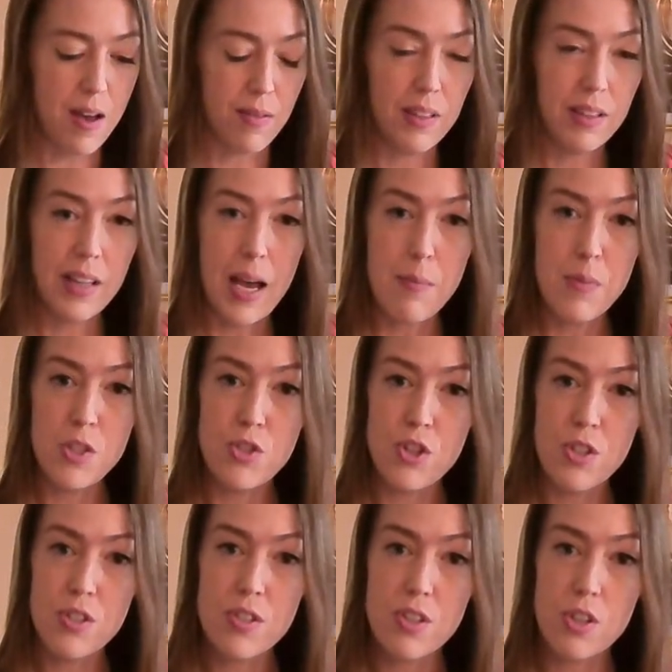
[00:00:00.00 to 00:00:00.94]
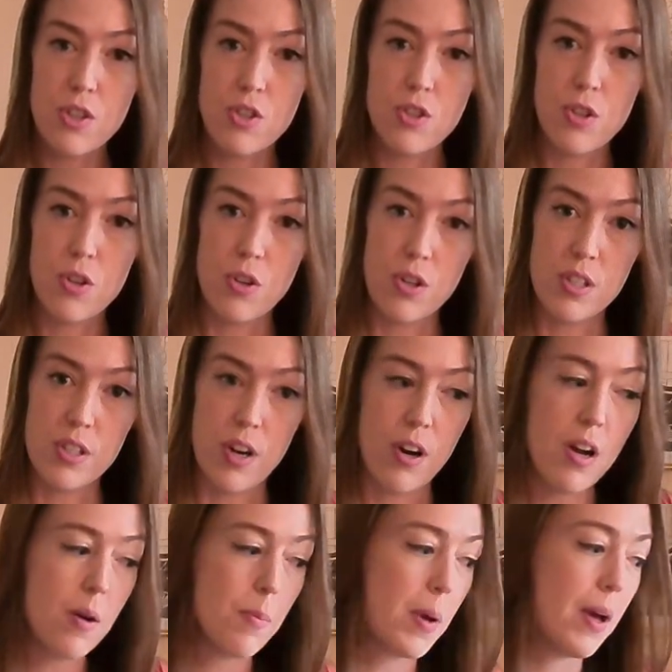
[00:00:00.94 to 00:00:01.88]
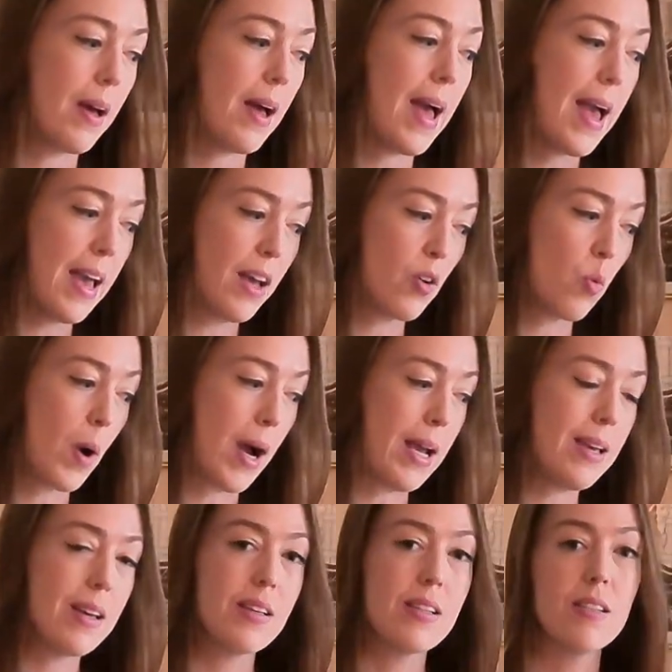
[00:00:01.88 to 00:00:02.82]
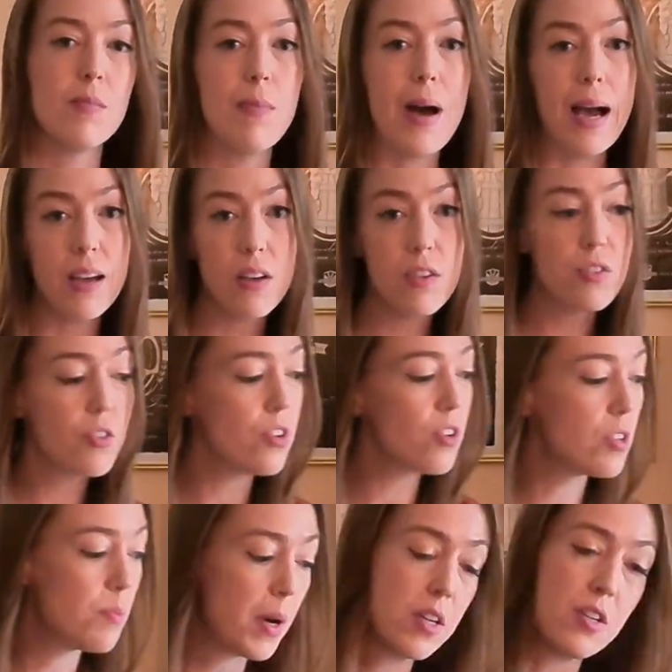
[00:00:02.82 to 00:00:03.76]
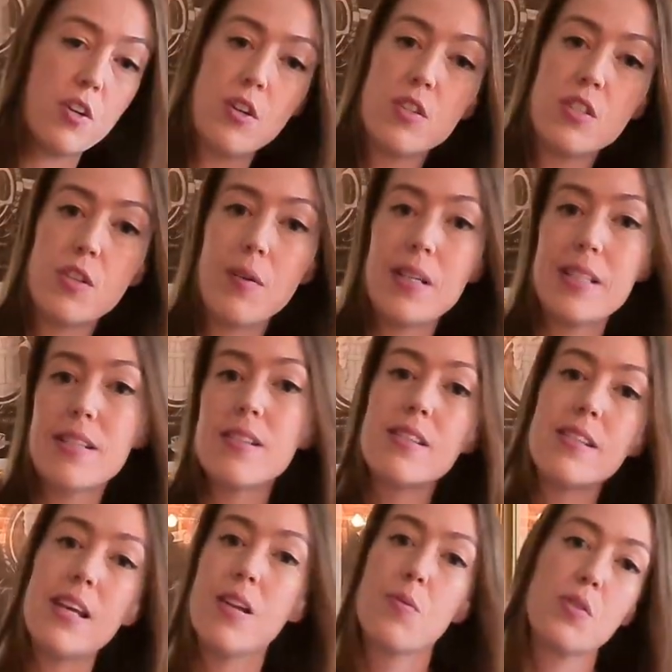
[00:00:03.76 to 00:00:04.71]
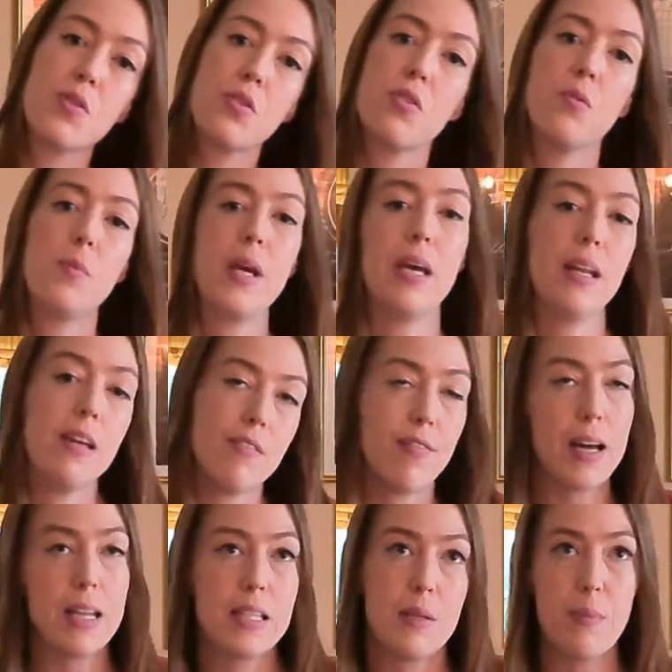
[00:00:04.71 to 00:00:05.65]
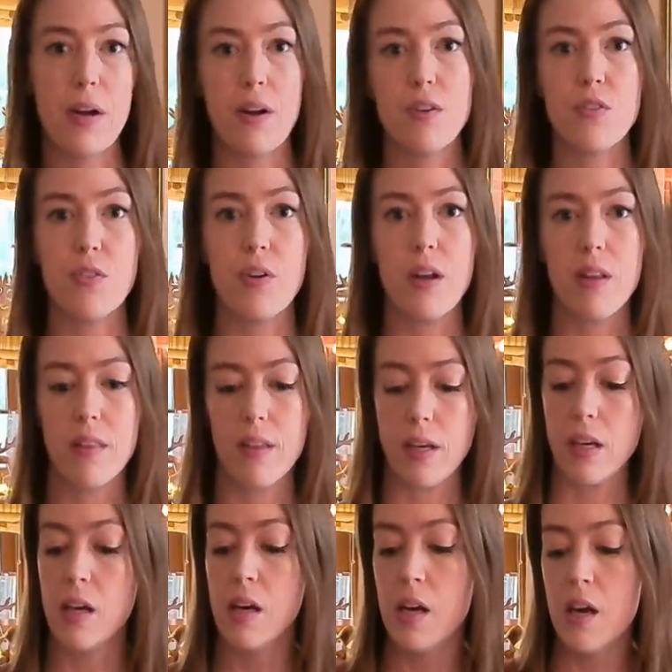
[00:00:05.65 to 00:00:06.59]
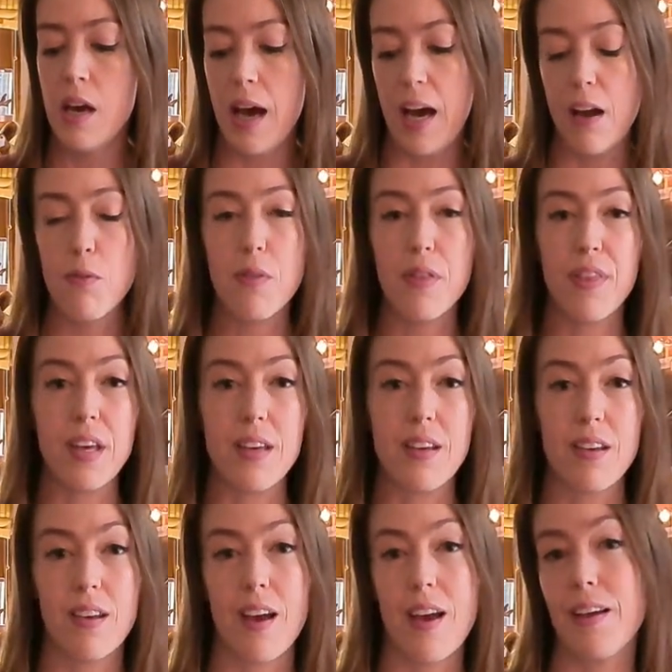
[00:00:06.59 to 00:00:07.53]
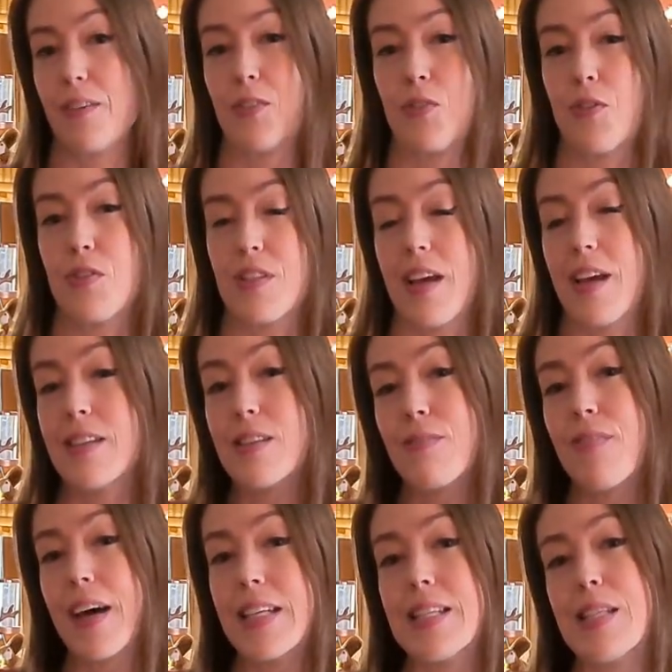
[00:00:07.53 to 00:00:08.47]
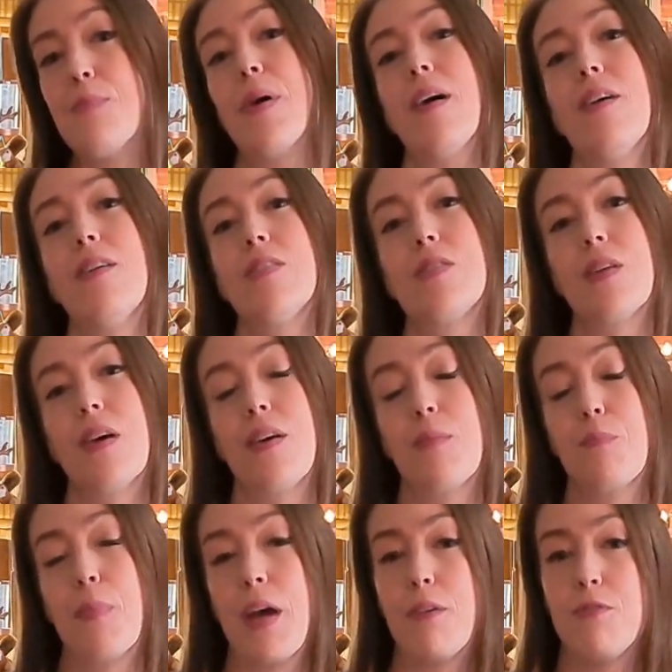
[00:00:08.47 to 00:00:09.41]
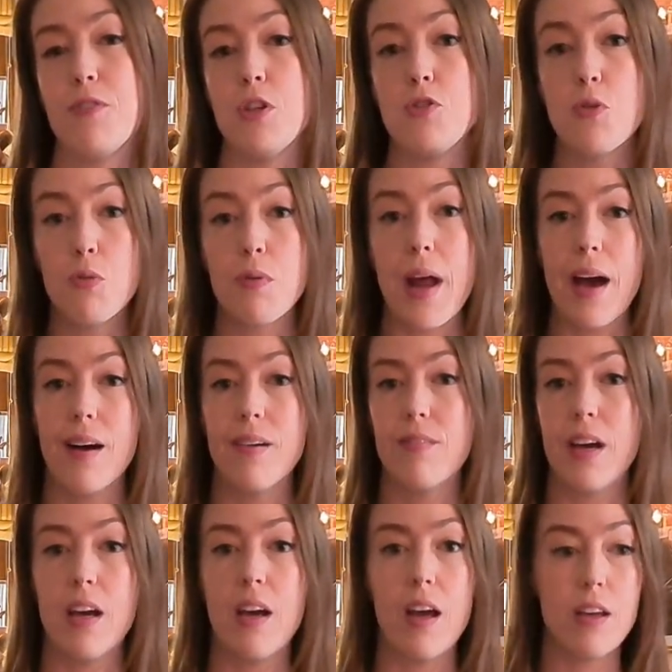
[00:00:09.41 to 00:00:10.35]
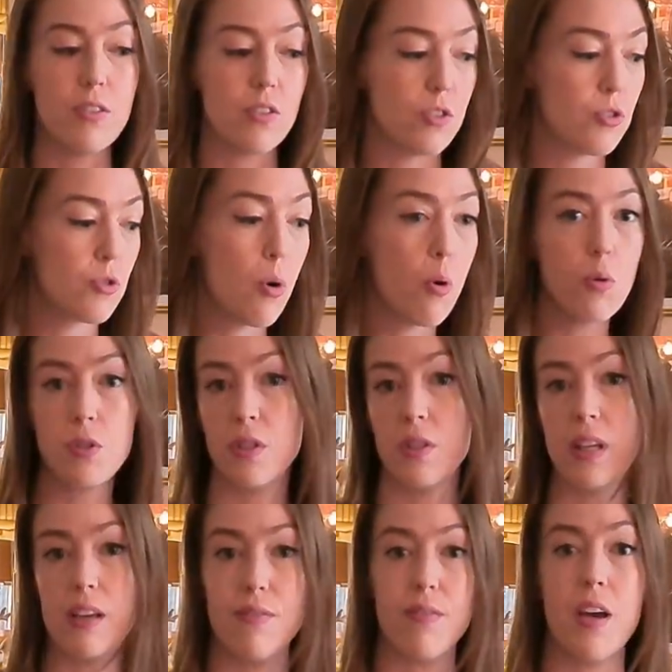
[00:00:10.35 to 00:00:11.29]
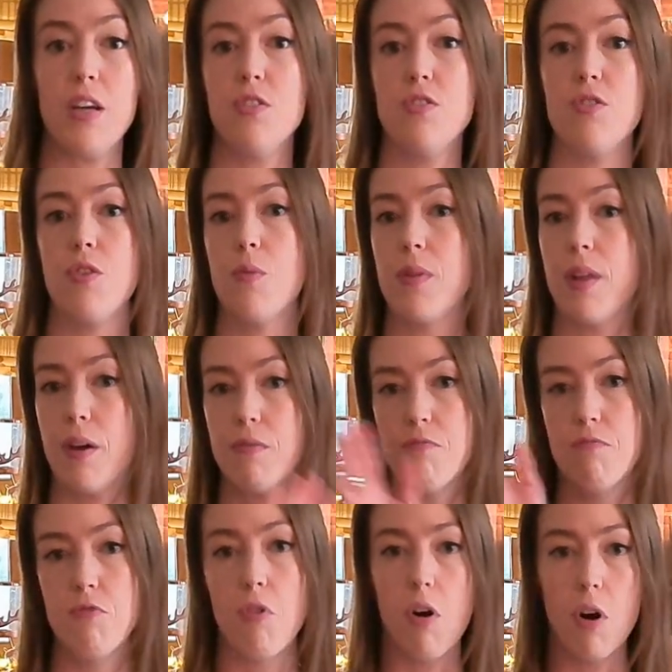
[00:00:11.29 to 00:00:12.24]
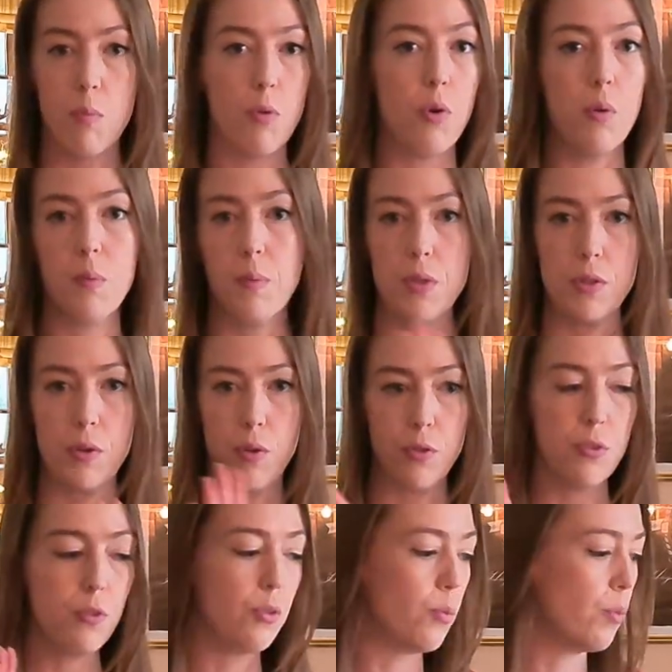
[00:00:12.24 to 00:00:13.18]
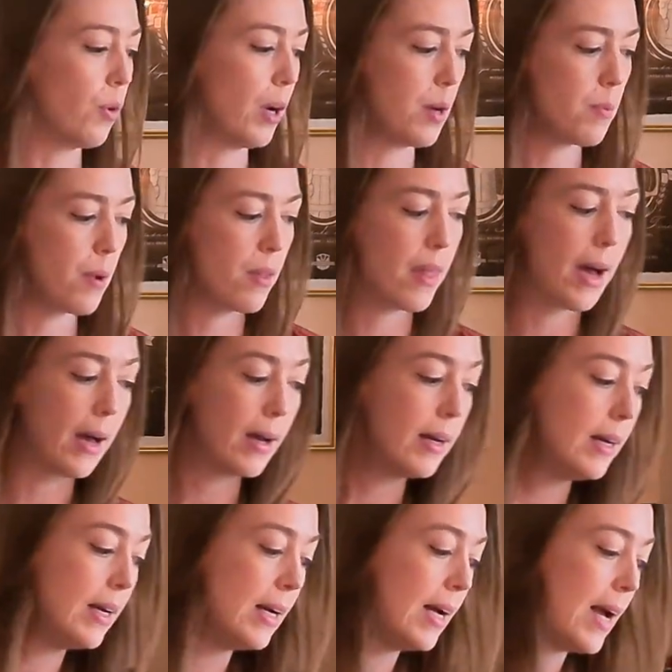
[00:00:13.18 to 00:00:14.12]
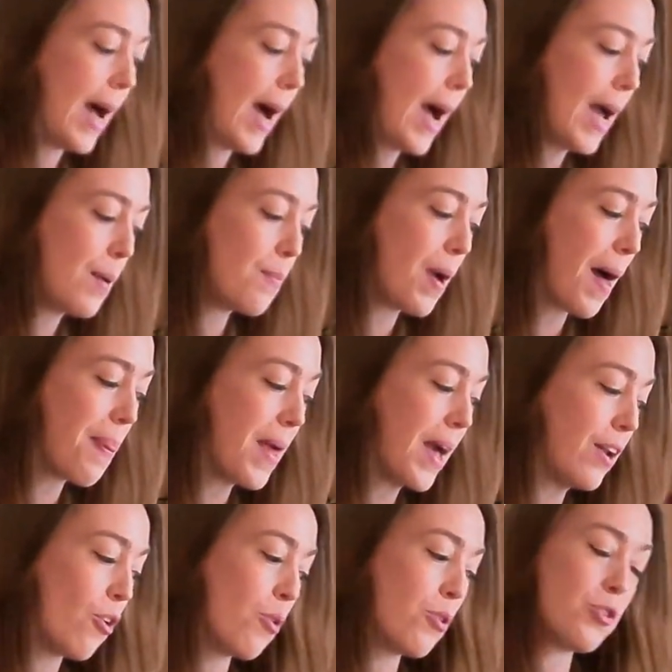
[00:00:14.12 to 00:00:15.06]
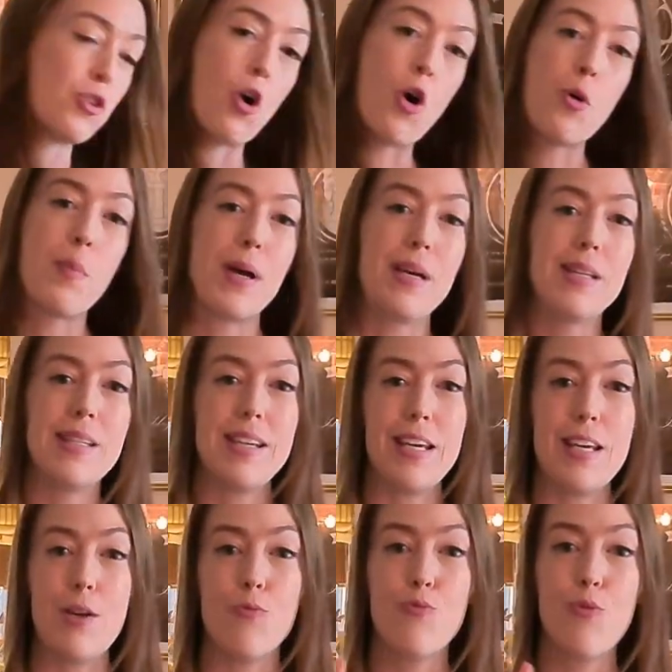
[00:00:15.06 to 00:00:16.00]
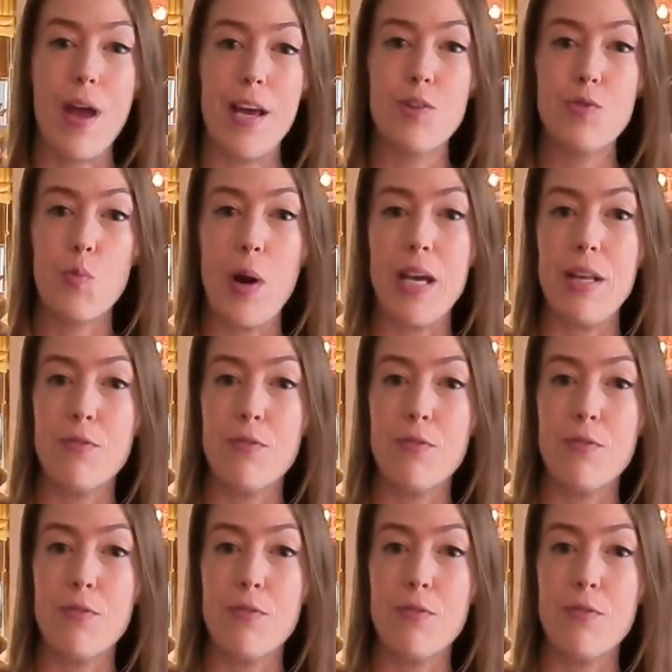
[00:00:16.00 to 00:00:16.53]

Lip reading: lemon juice, sugar syrup, egg white, some Angostore's bitters. Now I did say there wasn't going to be any fancy bitters or anything. I don't think Angostore's is a fancy bitters, but if you don't have it, it's totally fine to do it without, not a problem at all, so don't worry about that. And then on the top is a red wine